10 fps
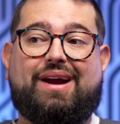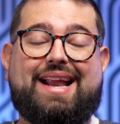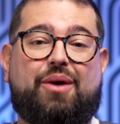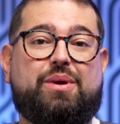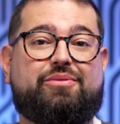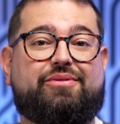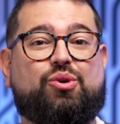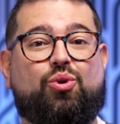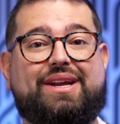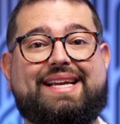Right now we were
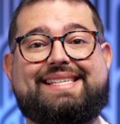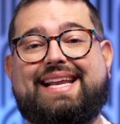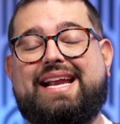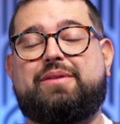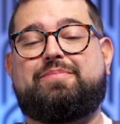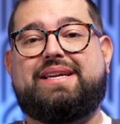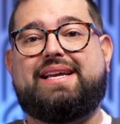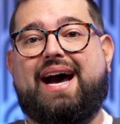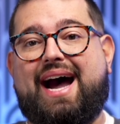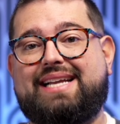recording in
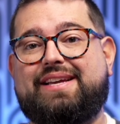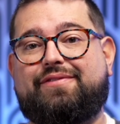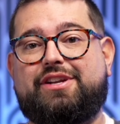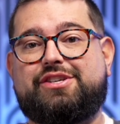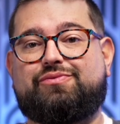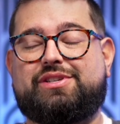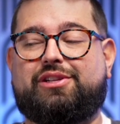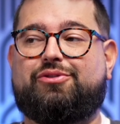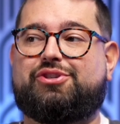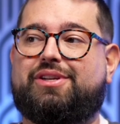1080p high definition
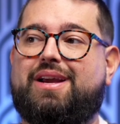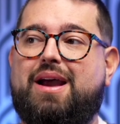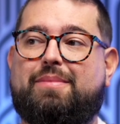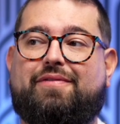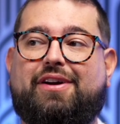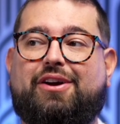resolution, but if